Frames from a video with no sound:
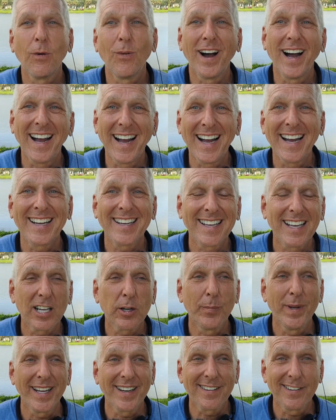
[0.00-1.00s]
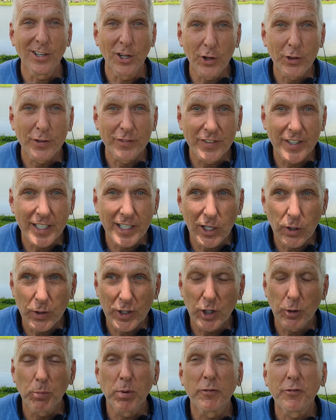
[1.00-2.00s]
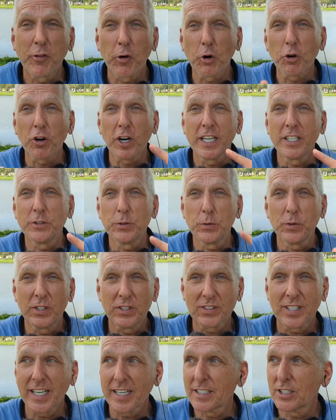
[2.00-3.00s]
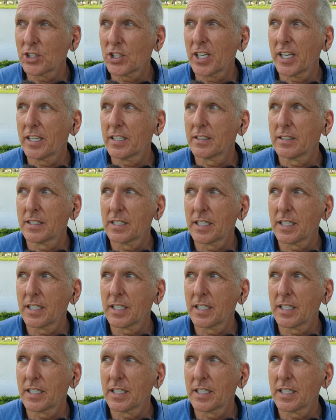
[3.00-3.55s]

I got to make another video here before I do the second chant.